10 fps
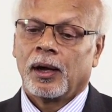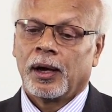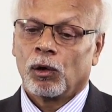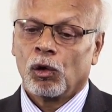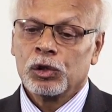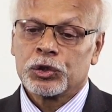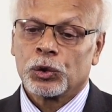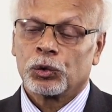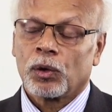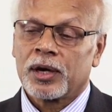and
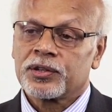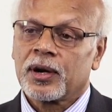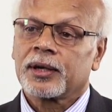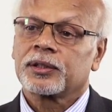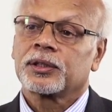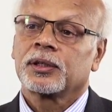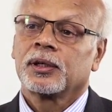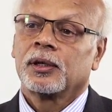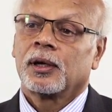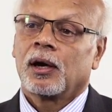also to attract
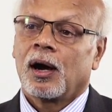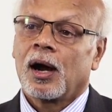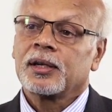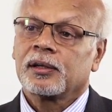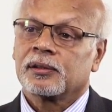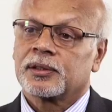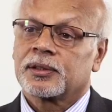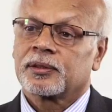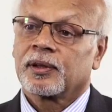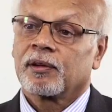
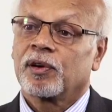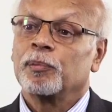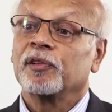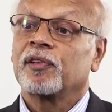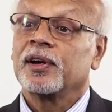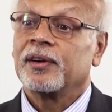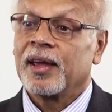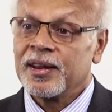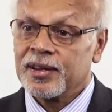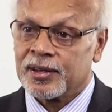articles from different
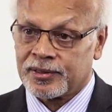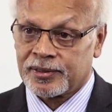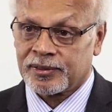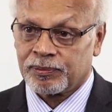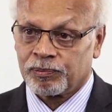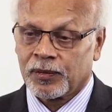areas,